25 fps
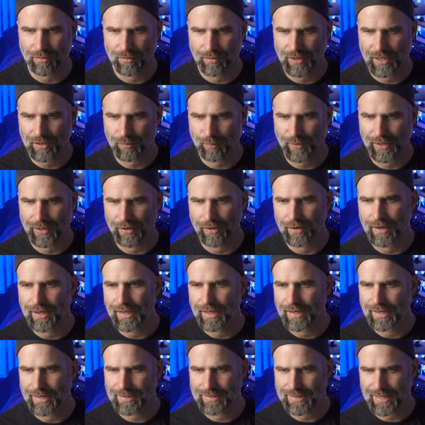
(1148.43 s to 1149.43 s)
That's better.
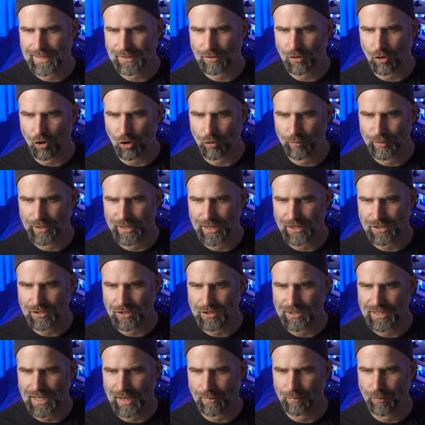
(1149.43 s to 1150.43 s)
Let's add a
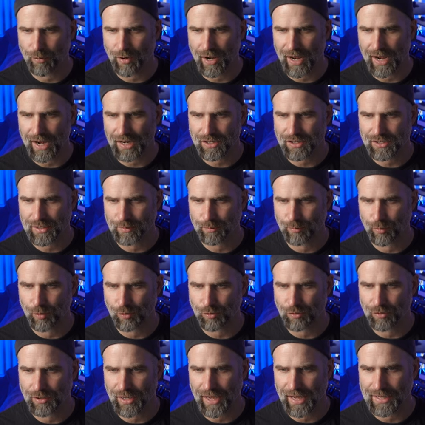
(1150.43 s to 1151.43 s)
carbonation step where I actually
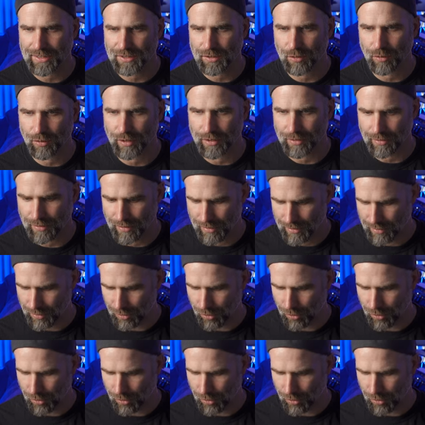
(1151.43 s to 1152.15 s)
put gas on it.